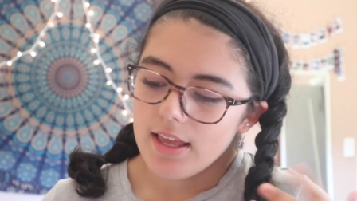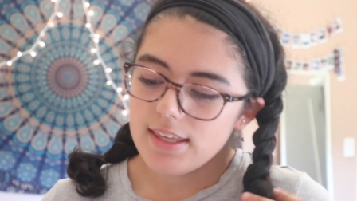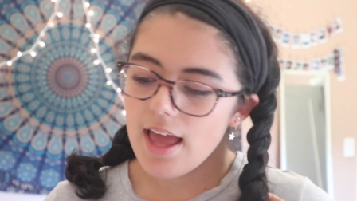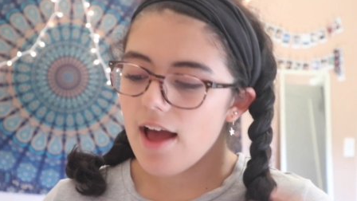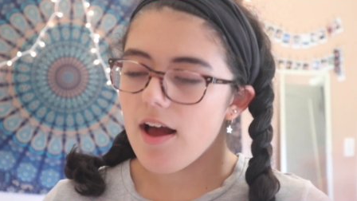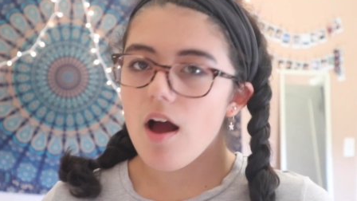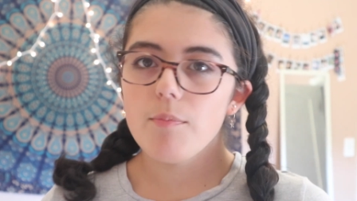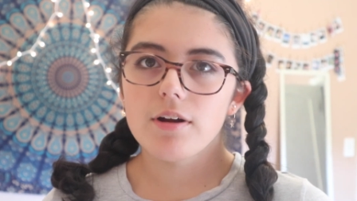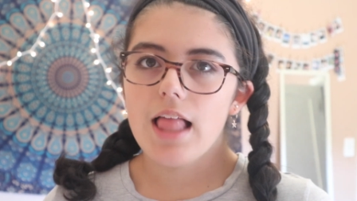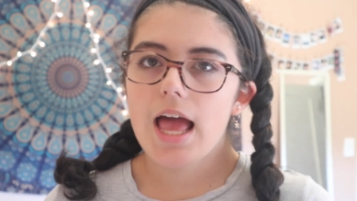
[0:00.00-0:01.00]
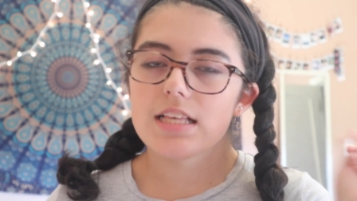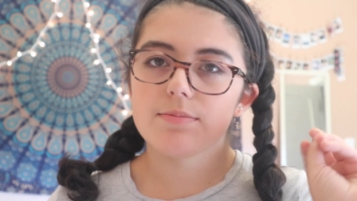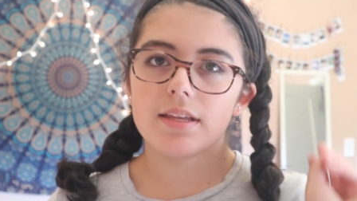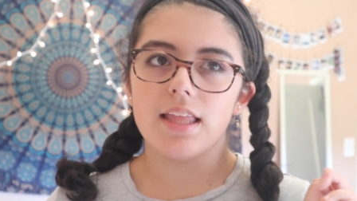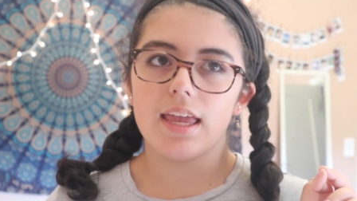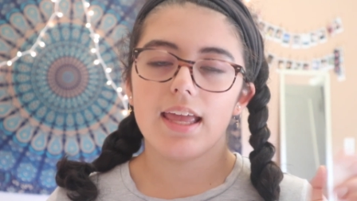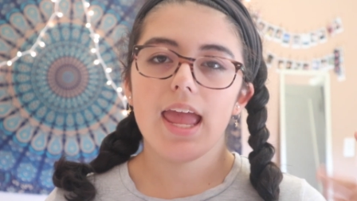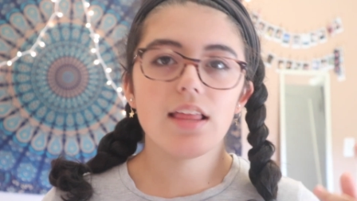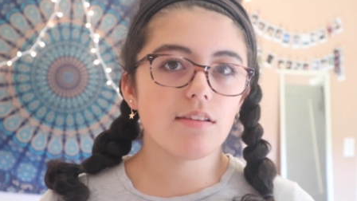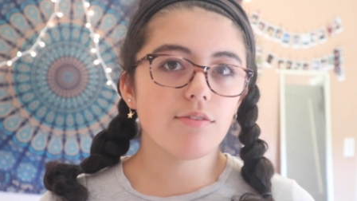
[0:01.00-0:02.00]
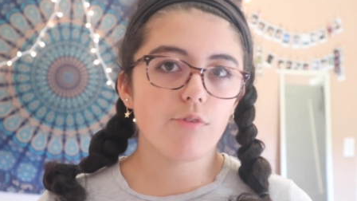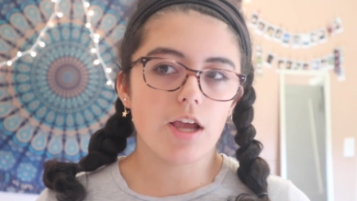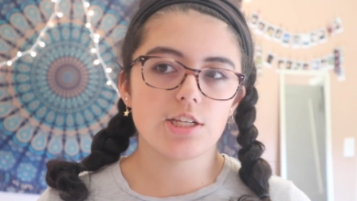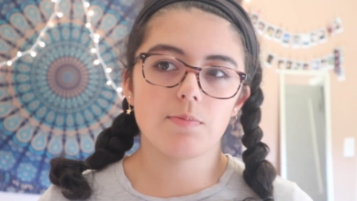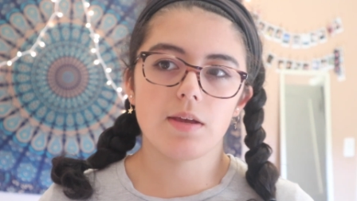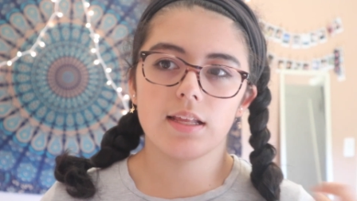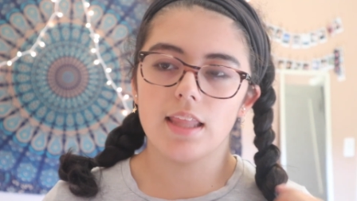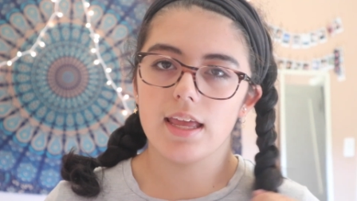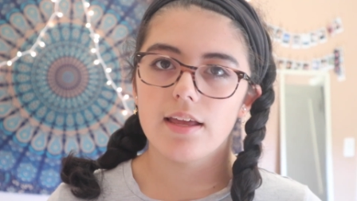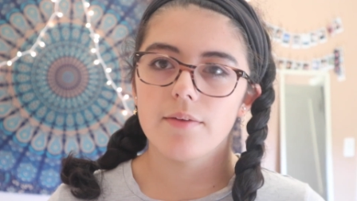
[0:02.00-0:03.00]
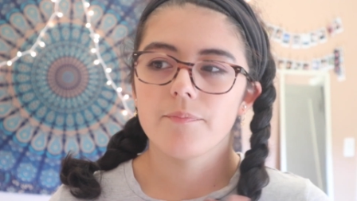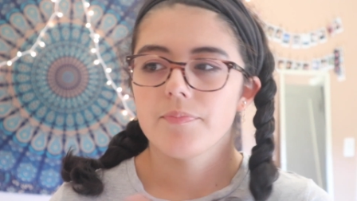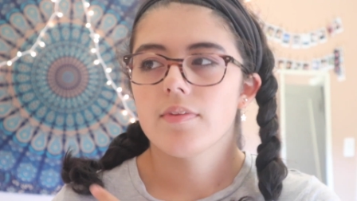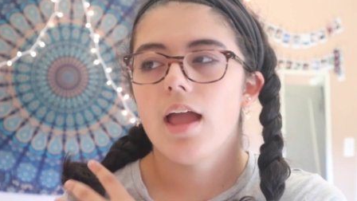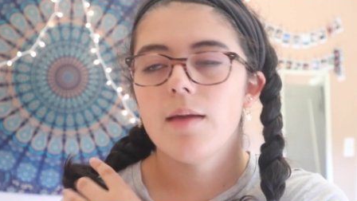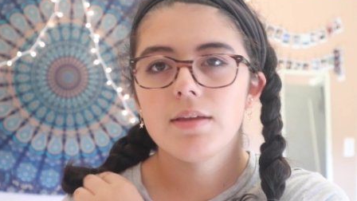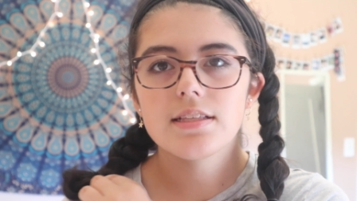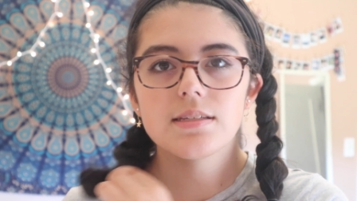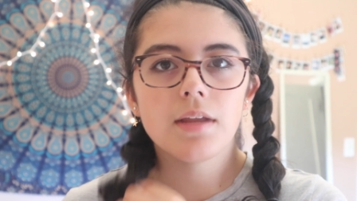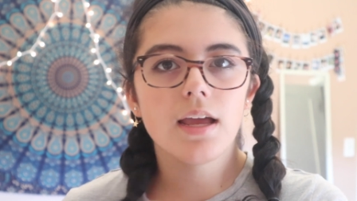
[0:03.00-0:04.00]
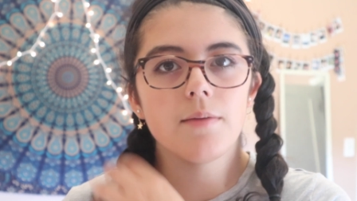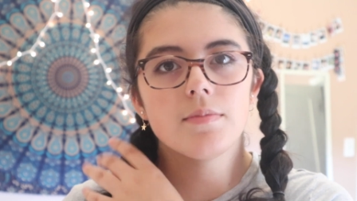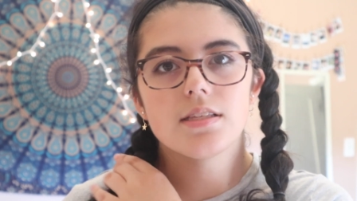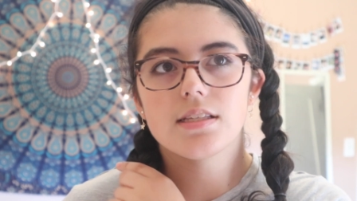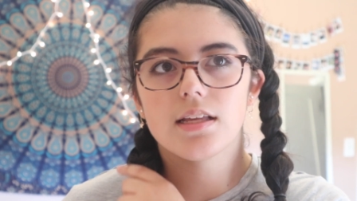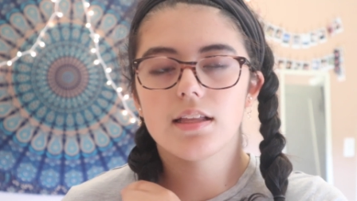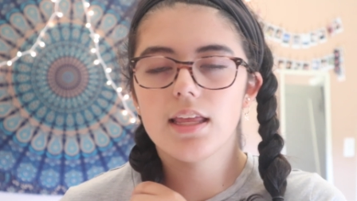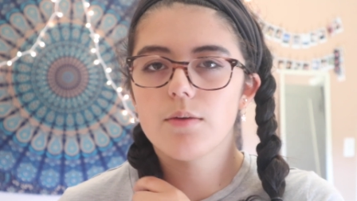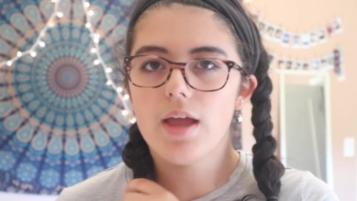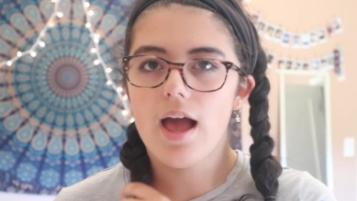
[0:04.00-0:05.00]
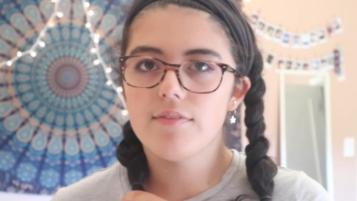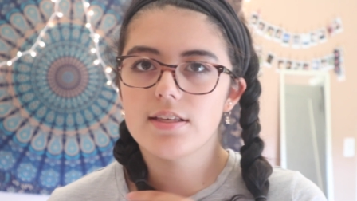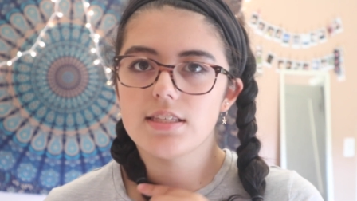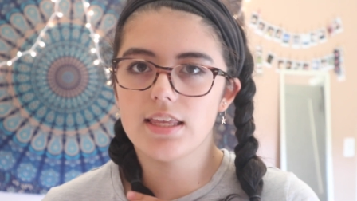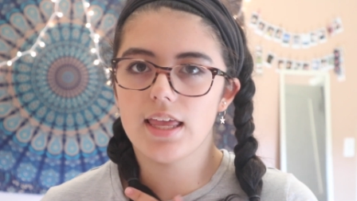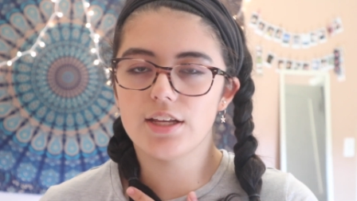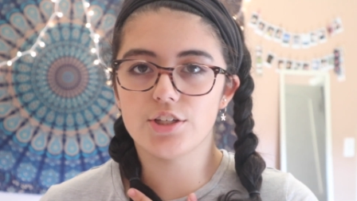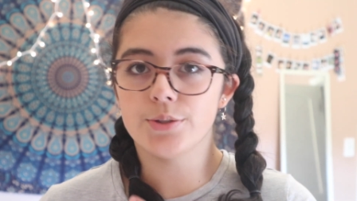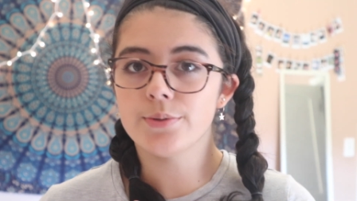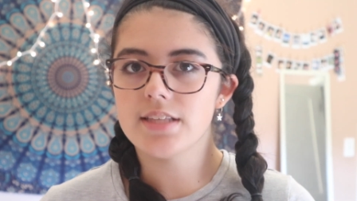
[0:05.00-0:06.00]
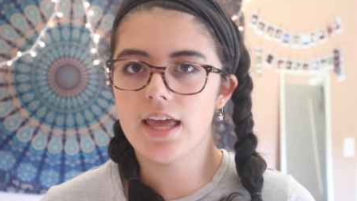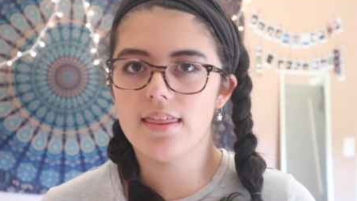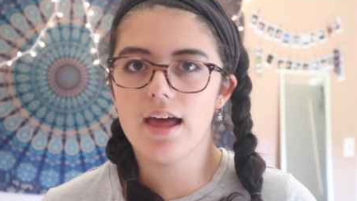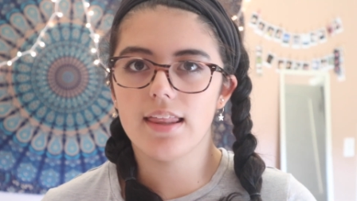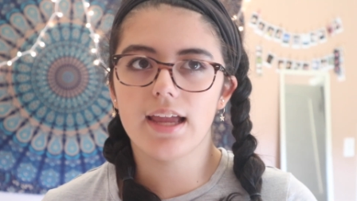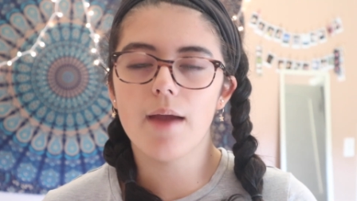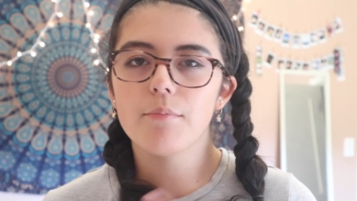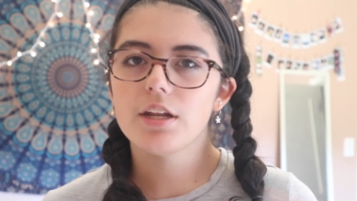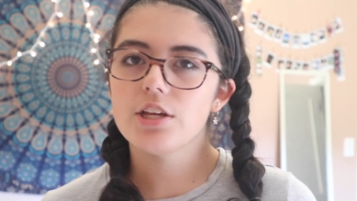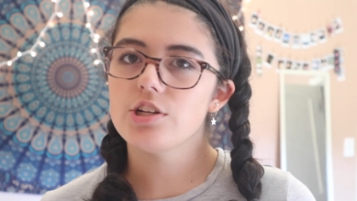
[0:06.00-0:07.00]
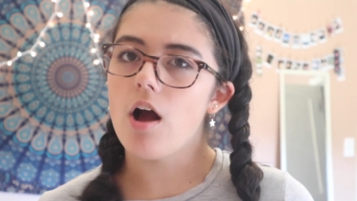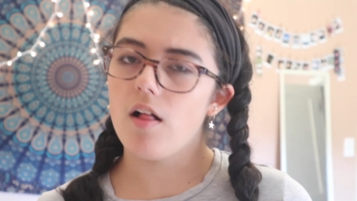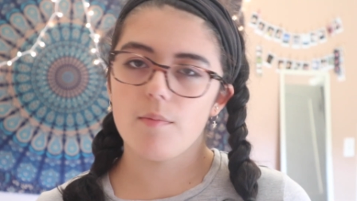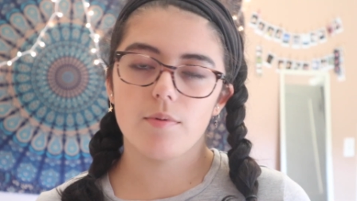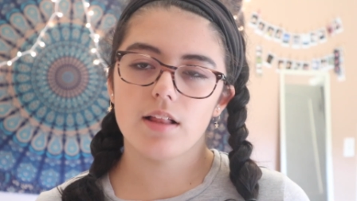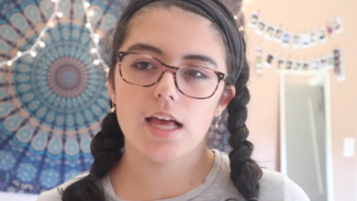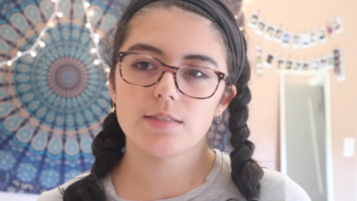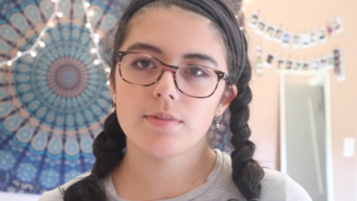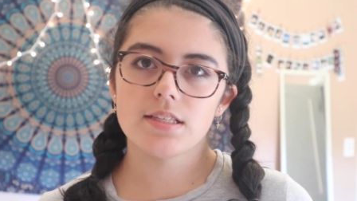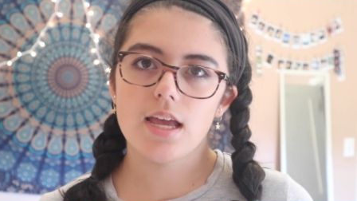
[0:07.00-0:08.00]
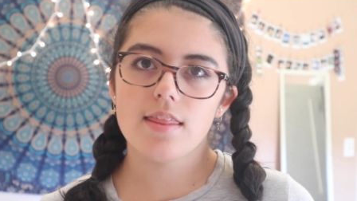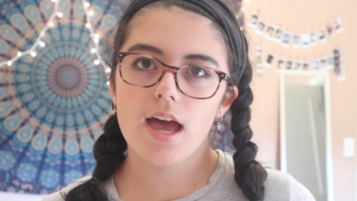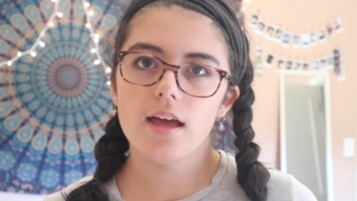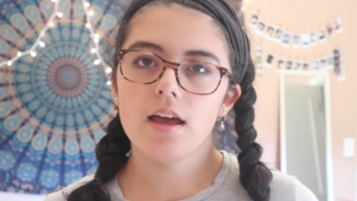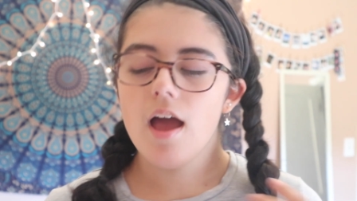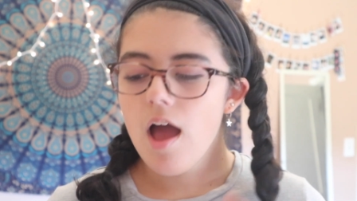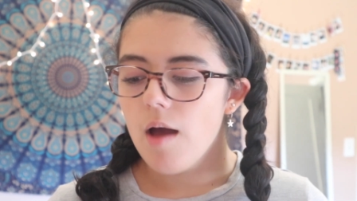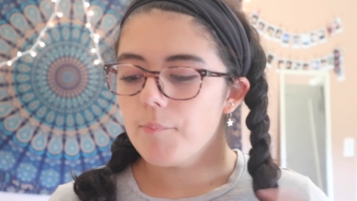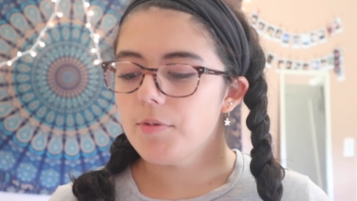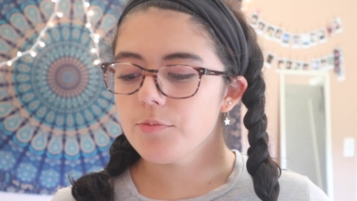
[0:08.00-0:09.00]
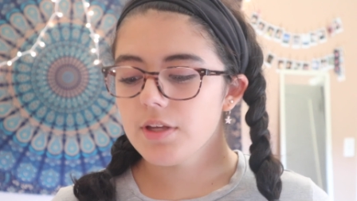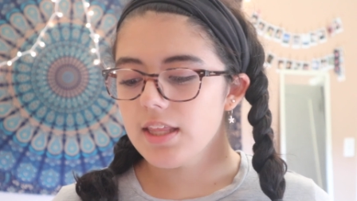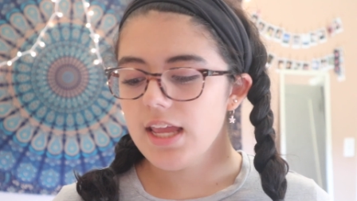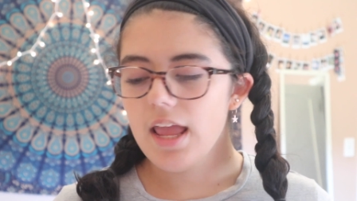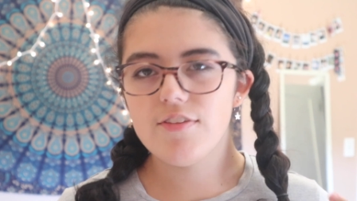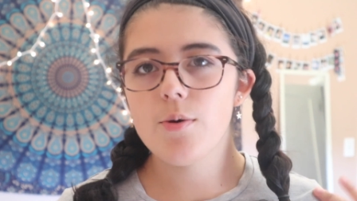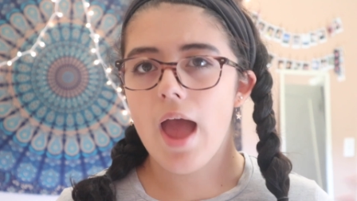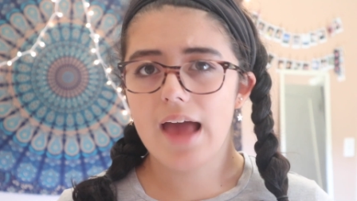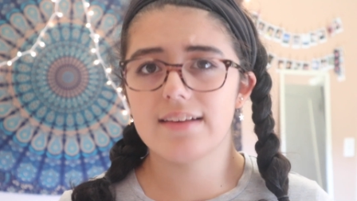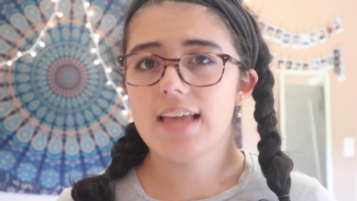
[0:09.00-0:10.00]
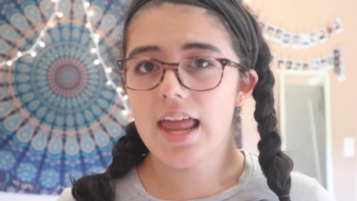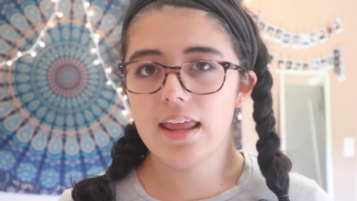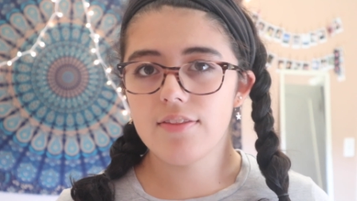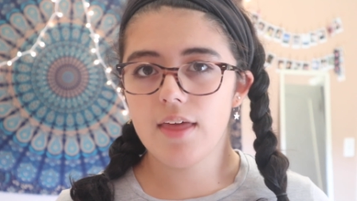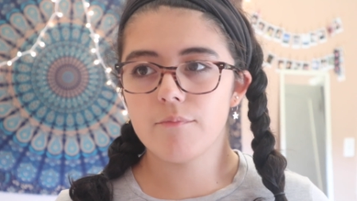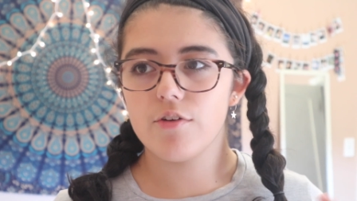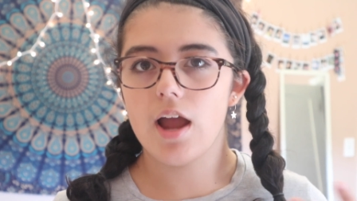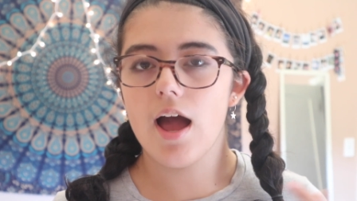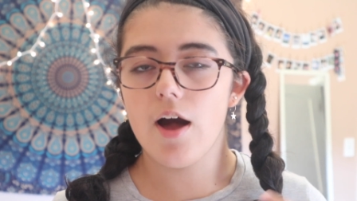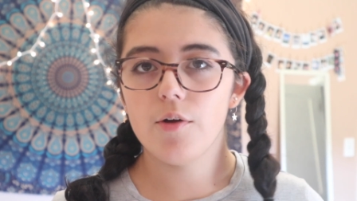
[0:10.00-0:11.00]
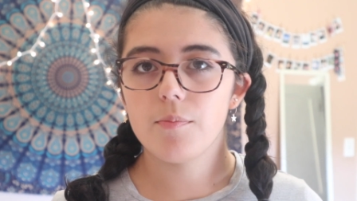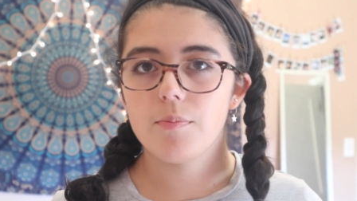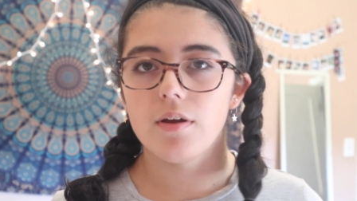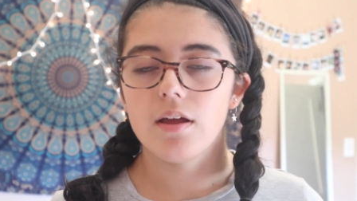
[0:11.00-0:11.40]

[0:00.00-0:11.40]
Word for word: yeah, upperclassmen like hate the freshmen. Like, I mean, sometimes like we obviously like do say that. Like, I'm pretty sure all upperclassmen say that. But really, if you ask any of them for help,